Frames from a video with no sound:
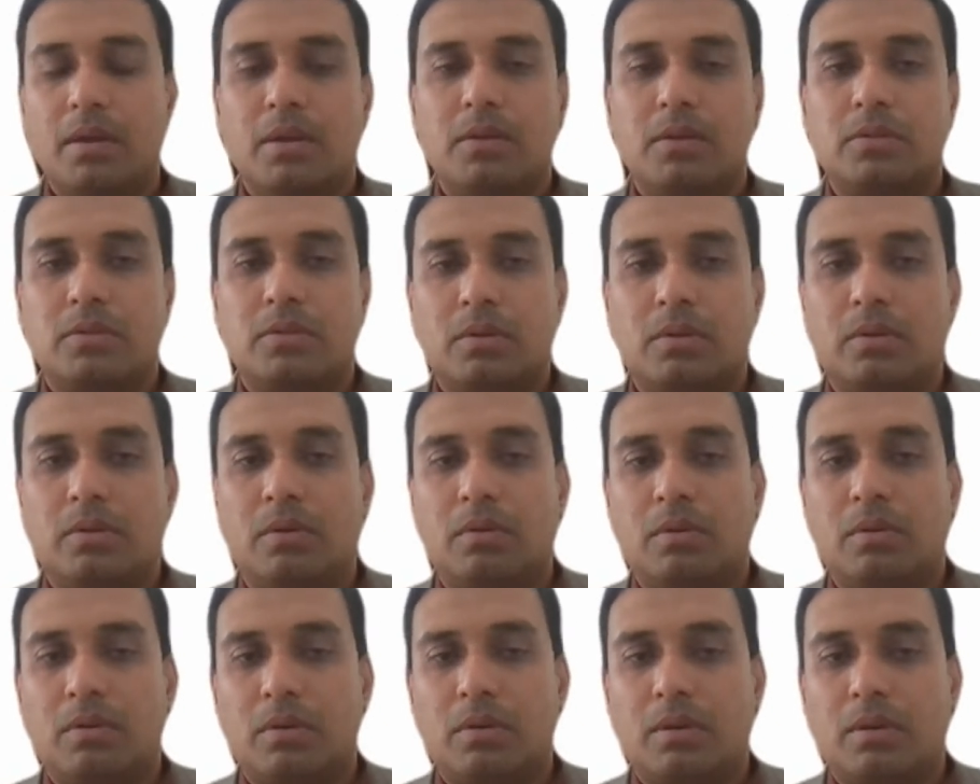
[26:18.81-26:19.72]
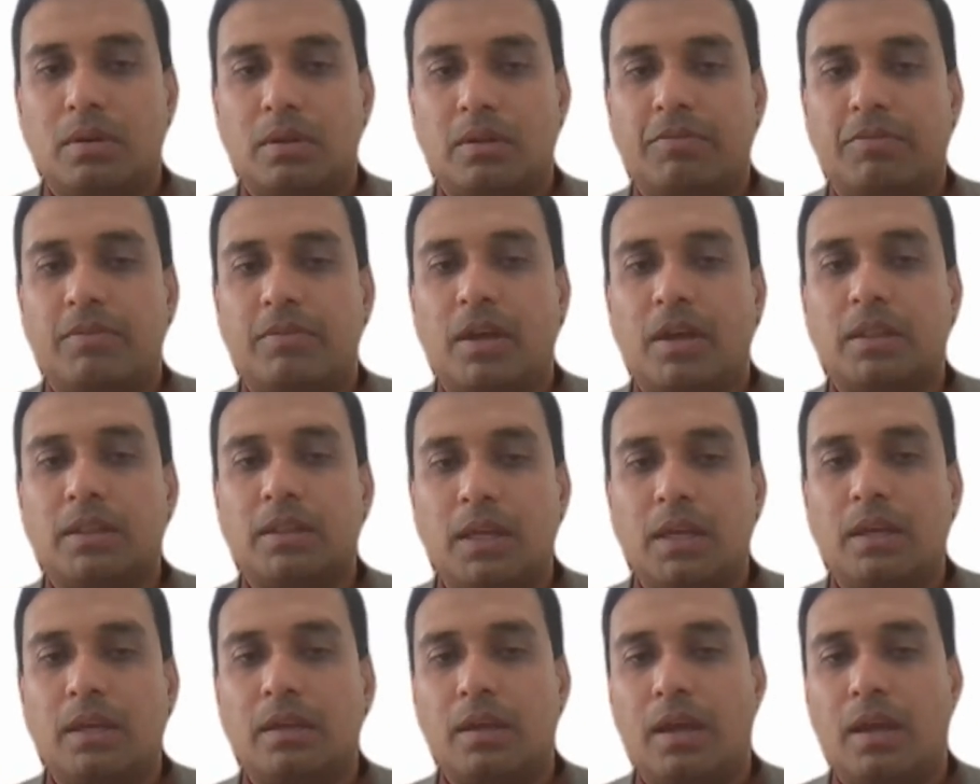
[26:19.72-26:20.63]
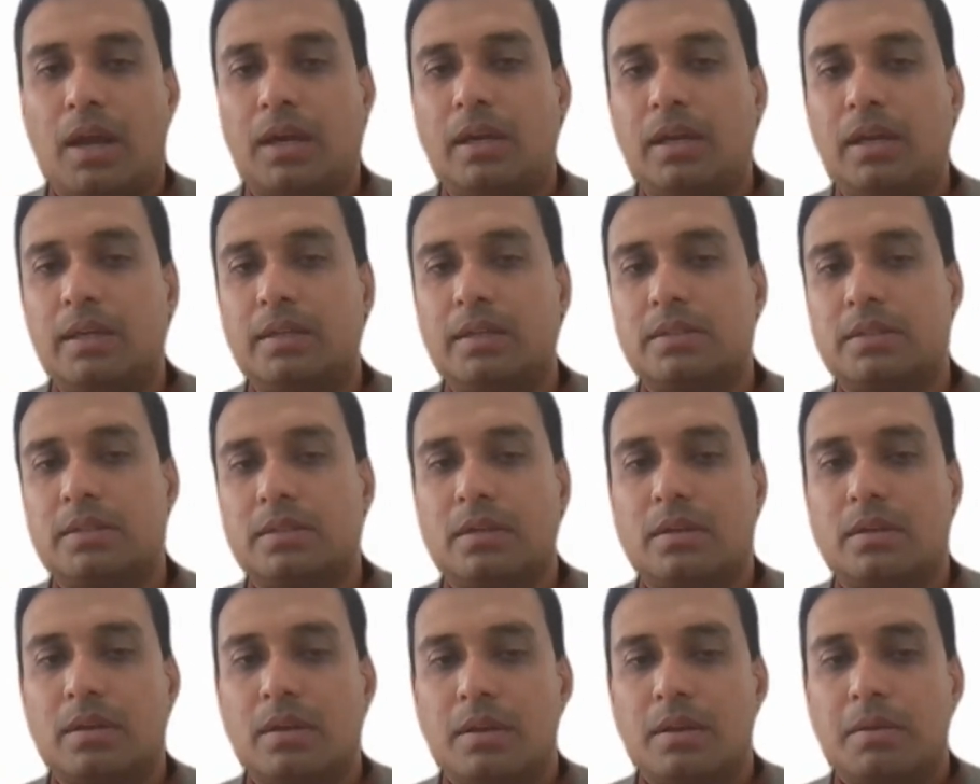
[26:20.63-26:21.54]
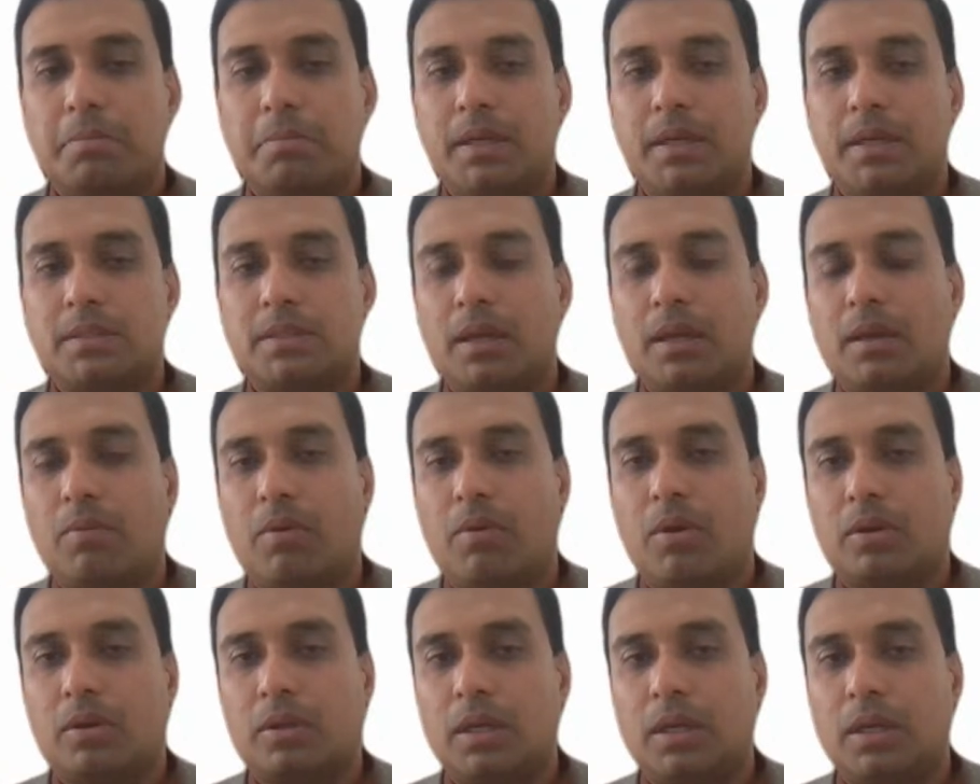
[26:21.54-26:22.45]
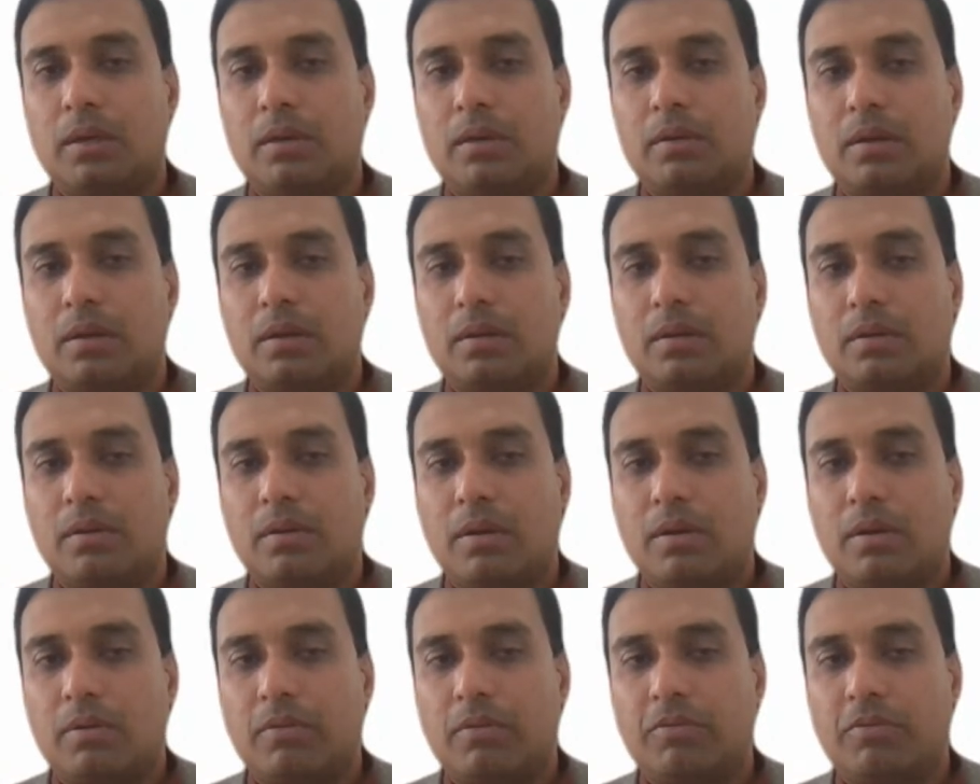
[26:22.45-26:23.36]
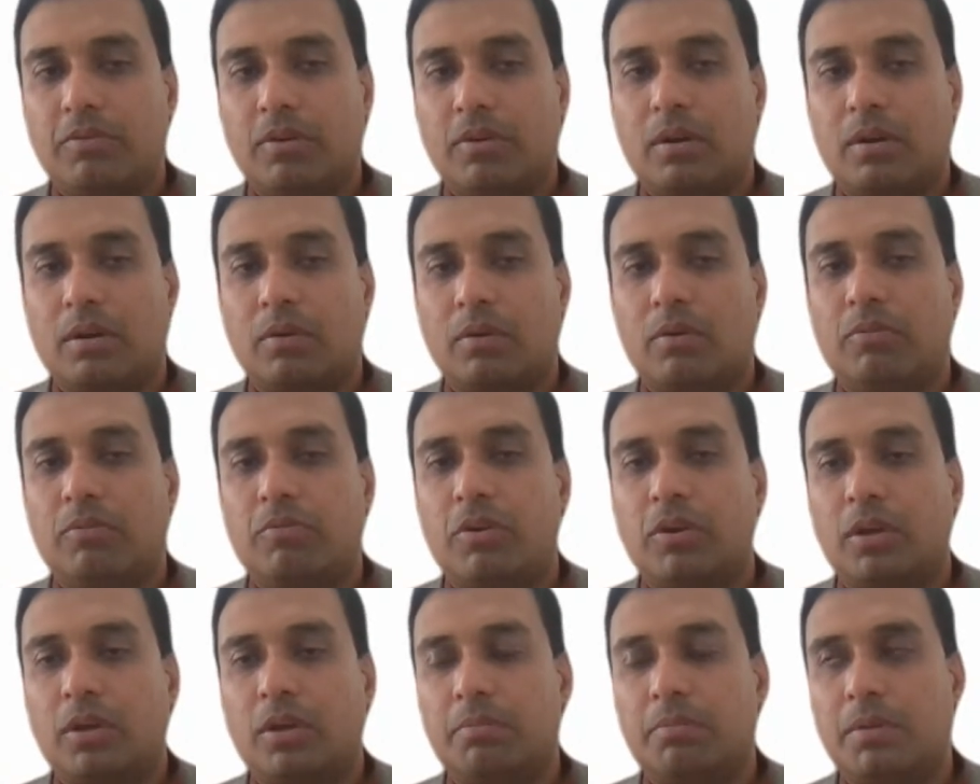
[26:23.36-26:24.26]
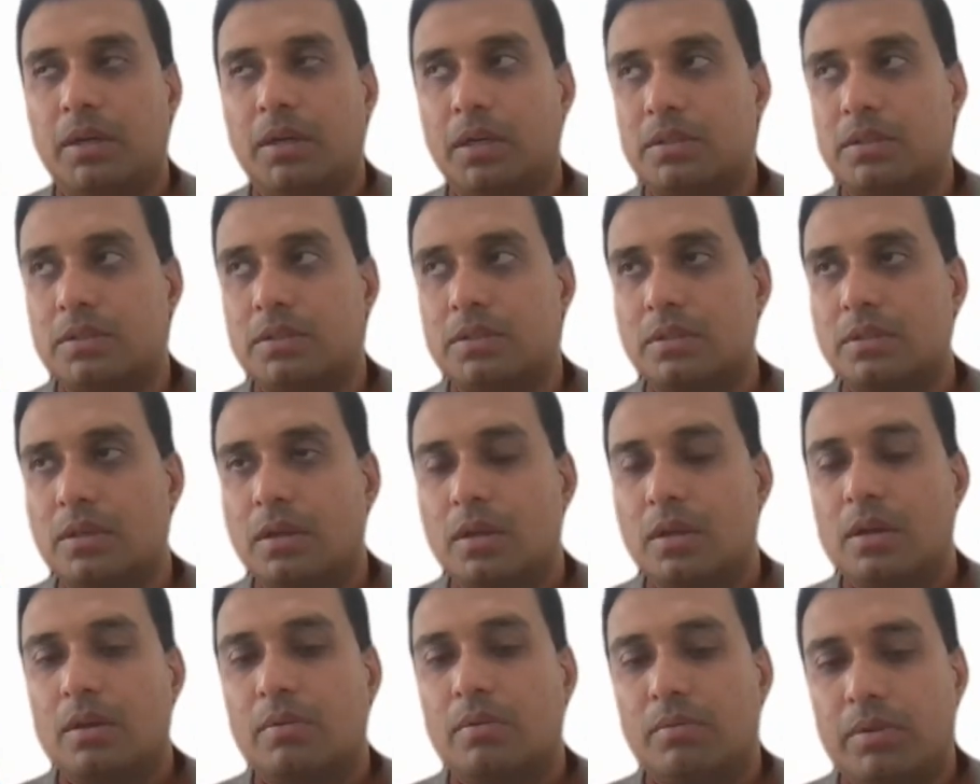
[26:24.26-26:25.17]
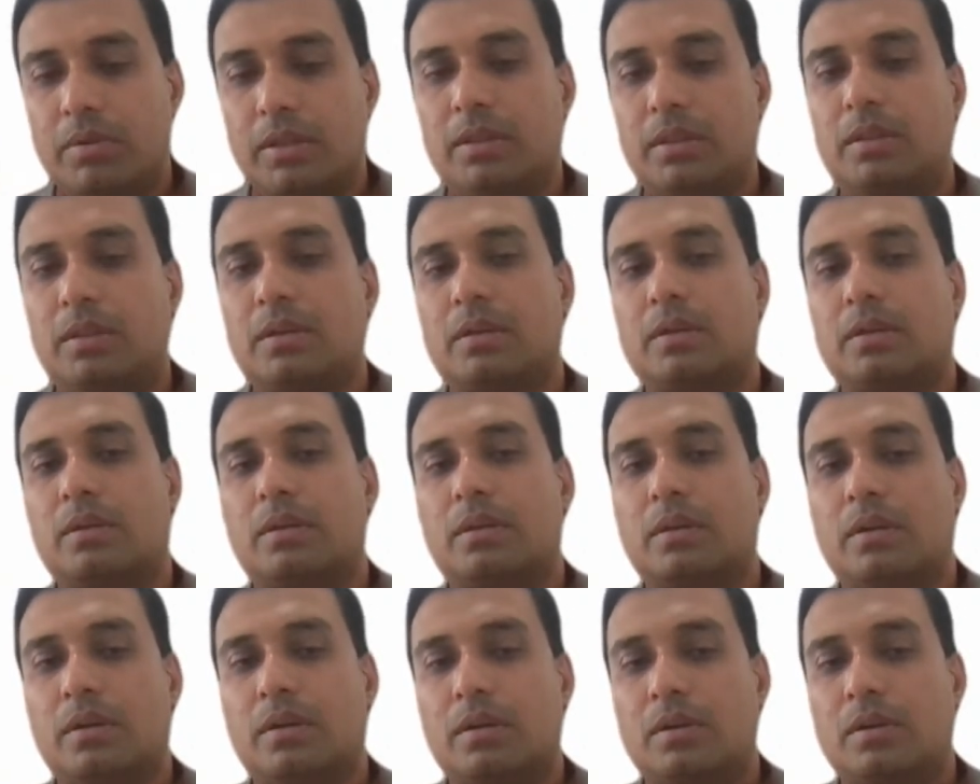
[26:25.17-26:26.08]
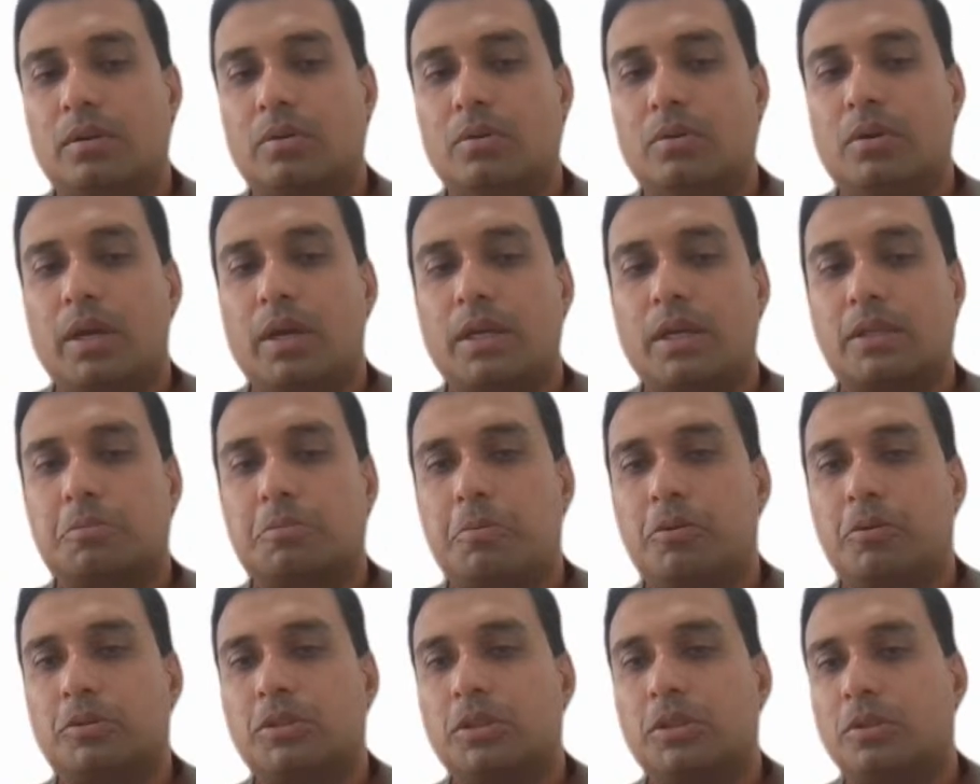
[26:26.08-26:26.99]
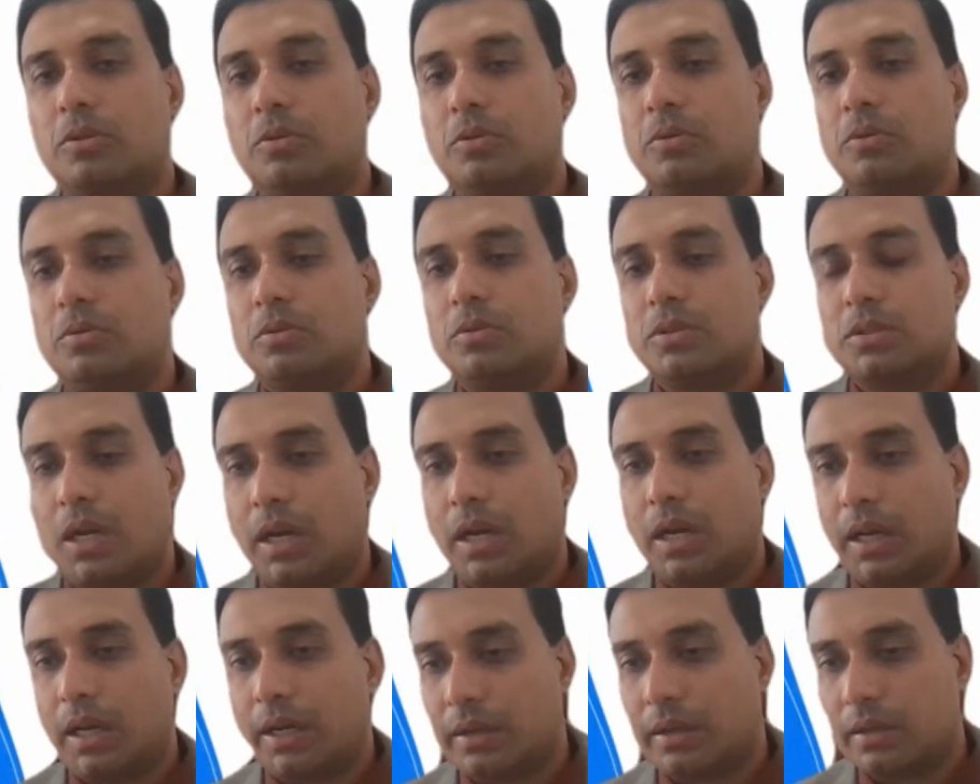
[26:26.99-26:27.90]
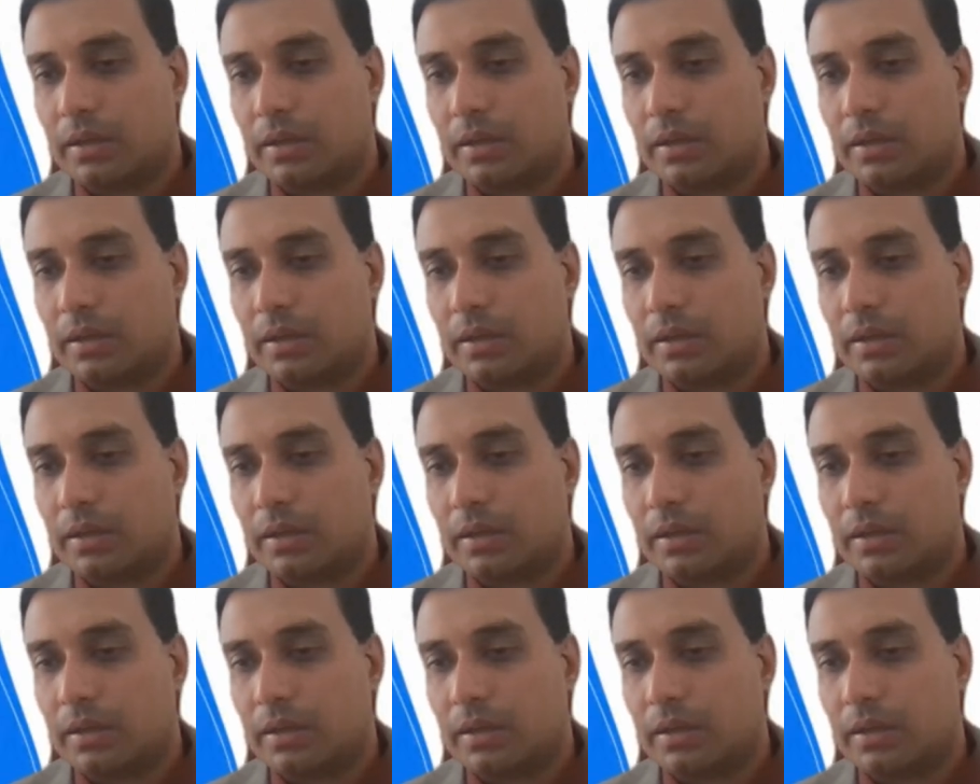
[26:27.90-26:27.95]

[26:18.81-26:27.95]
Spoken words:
So if nothing, at least basic walking for around 40 minutes with good exposure to sunlight.